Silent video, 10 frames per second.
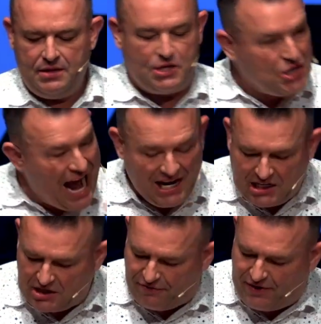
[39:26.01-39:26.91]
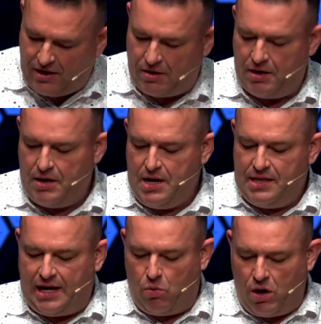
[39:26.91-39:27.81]
The giants is the fear
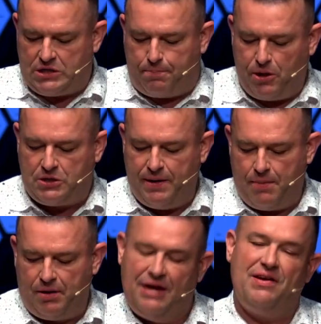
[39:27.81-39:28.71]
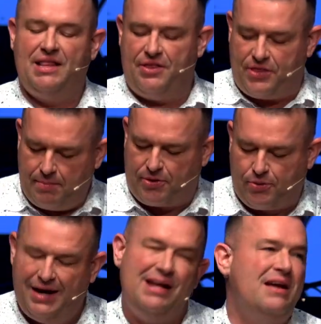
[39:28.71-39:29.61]
that wants to push me to unbelief. And then number
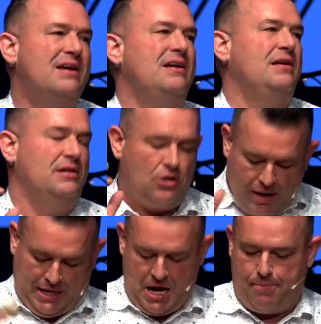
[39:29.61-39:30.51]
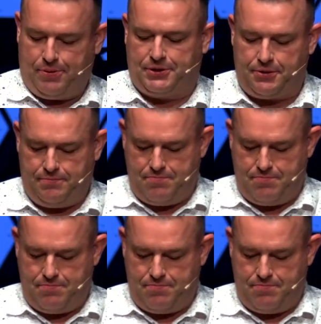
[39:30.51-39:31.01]
three, grasshoppers.